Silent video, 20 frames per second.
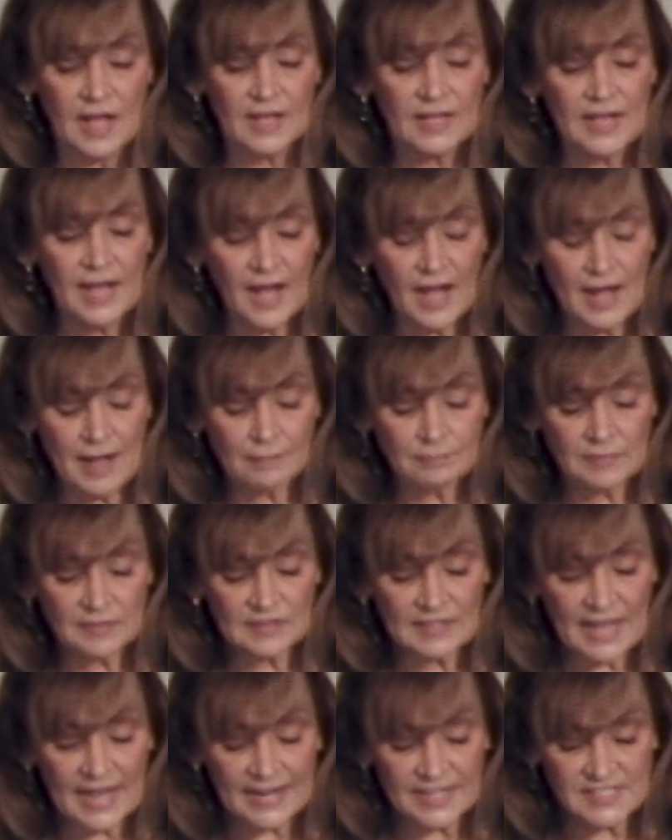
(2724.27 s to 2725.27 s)
Come,
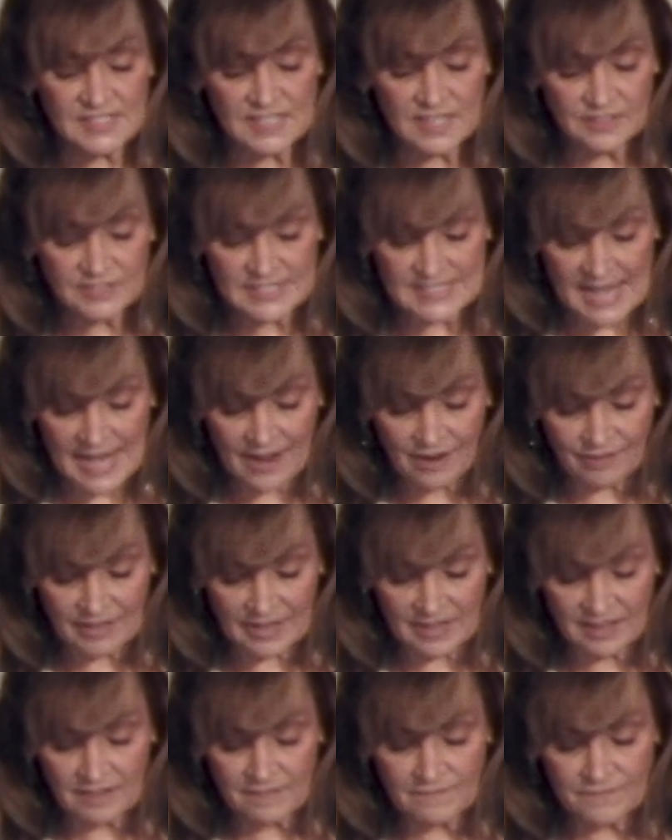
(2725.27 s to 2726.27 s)
let us go down
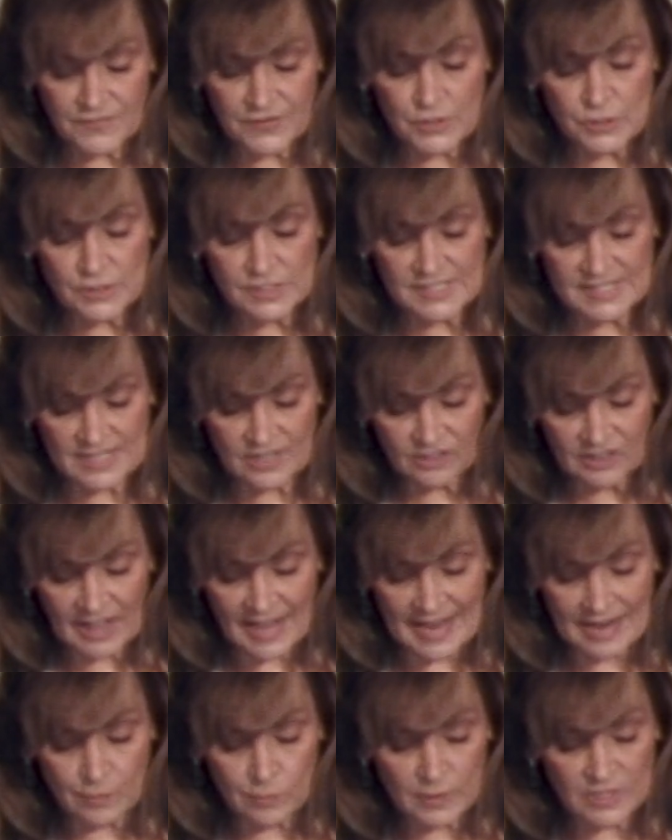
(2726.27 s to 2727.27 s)
and confuse their
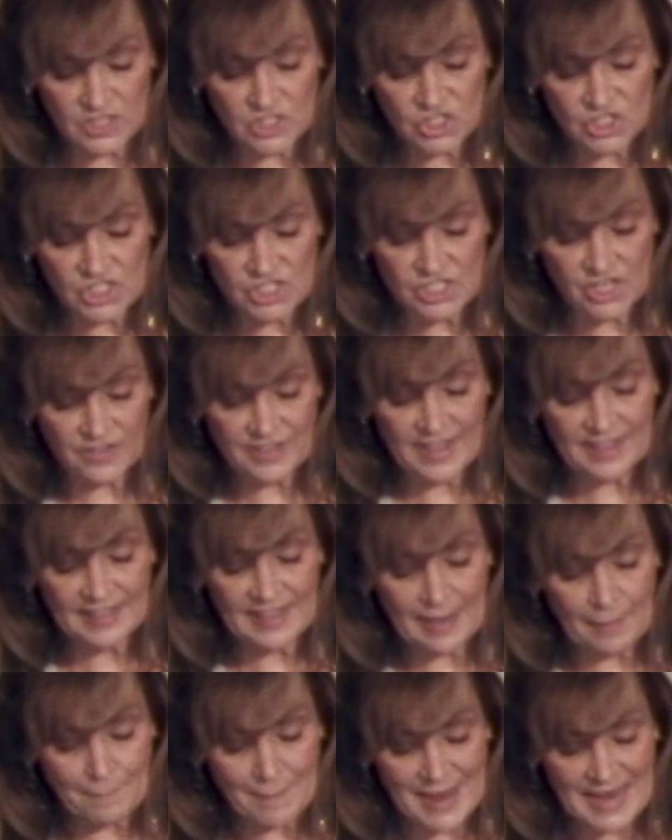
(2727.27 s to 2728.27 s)
language so that
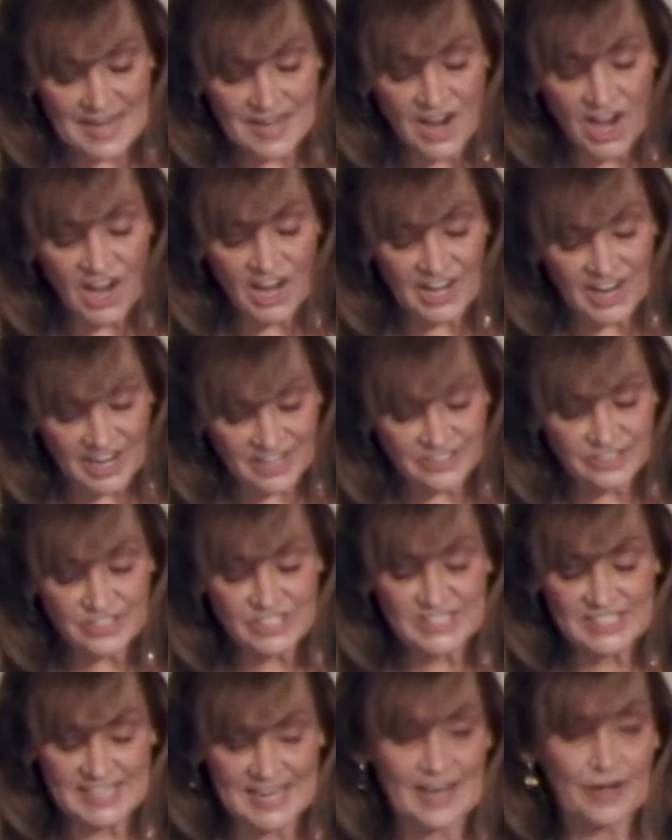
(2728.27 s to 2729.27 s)
they may not
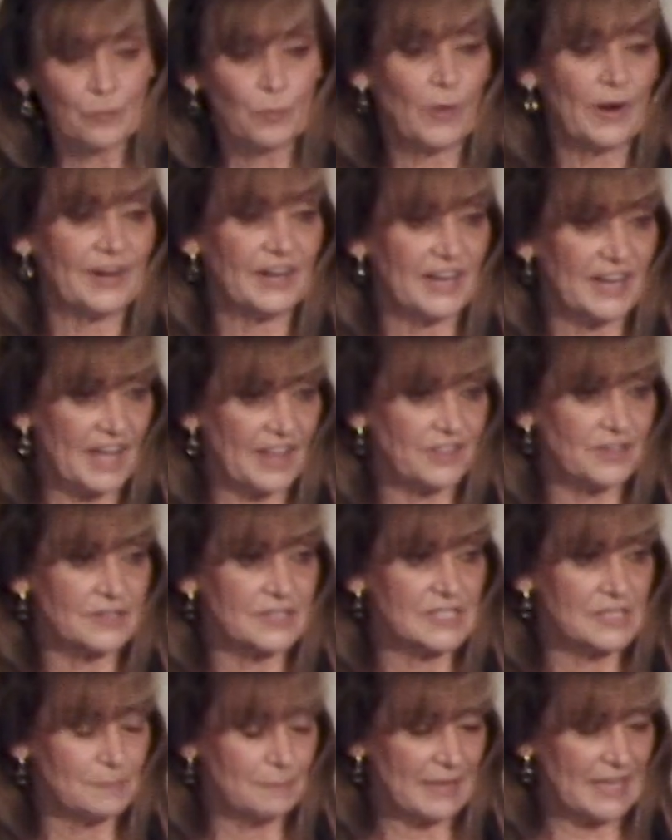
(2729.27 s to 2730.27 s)
understand one another's
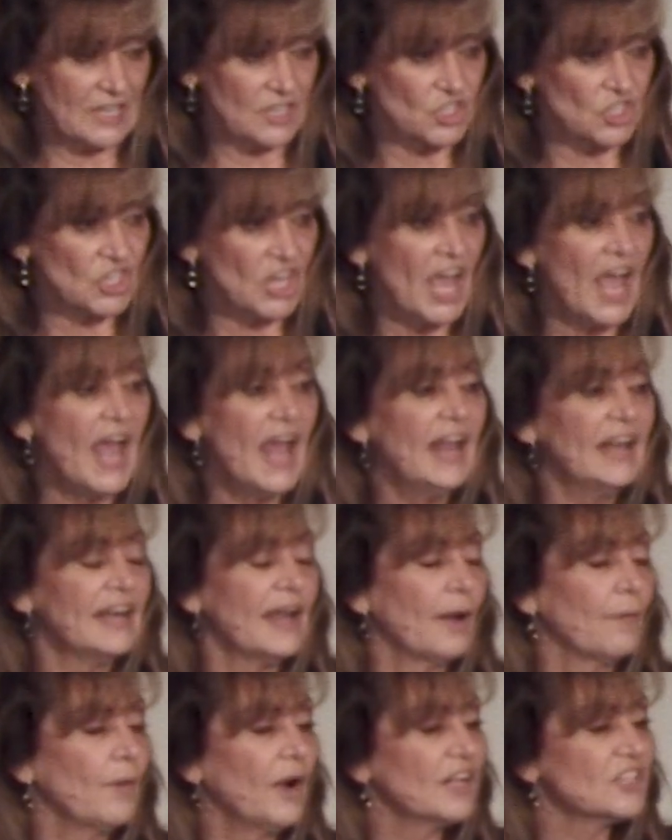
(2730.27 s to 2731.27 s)
speech. Now,
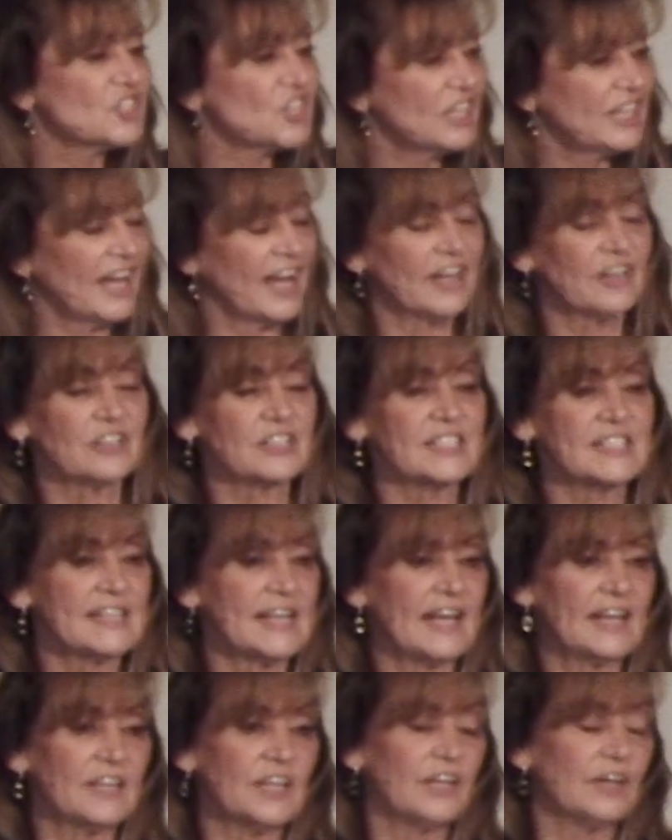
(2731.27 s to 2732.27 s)
I want you to
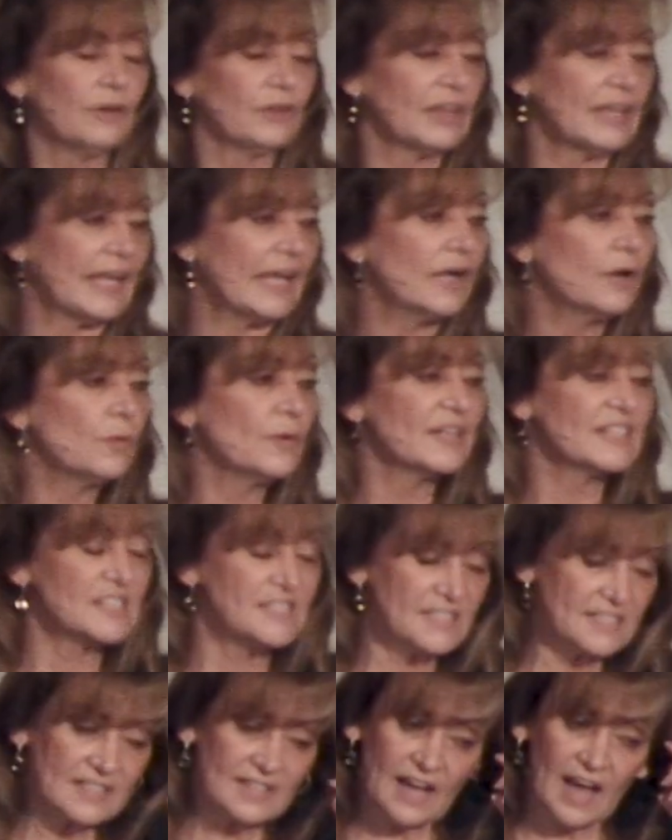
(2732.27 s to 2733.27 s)
understand, you know,
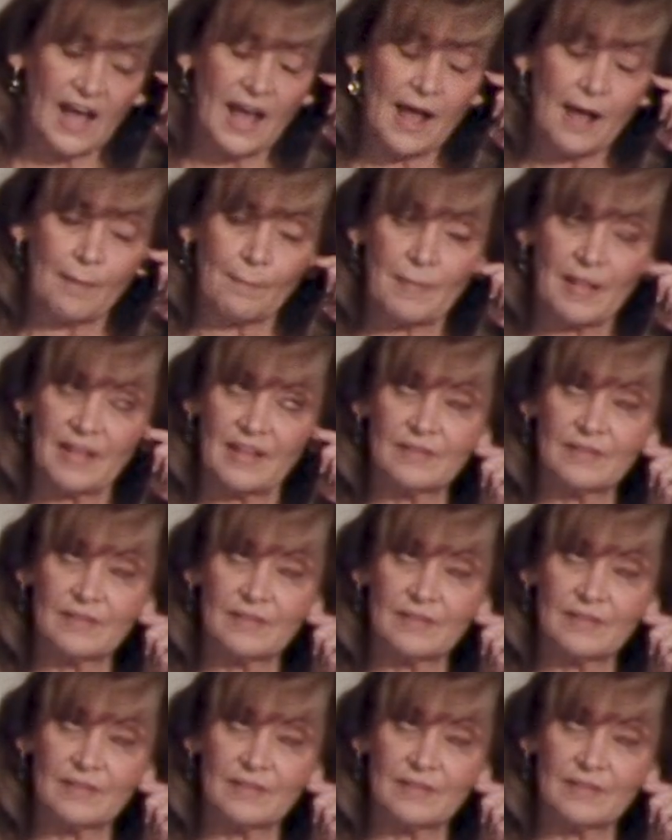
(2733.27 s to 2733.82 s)
linguists um,